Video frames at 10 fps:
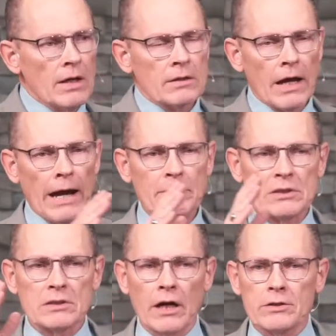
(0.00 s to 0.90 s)
time to
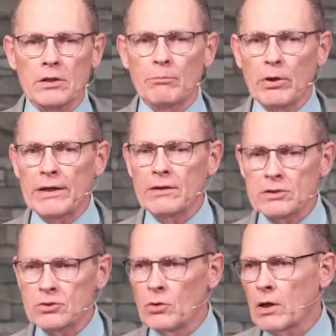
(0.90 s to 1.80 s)
start to bring this
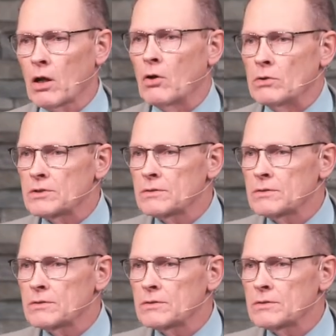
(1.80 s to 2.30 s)
to a close.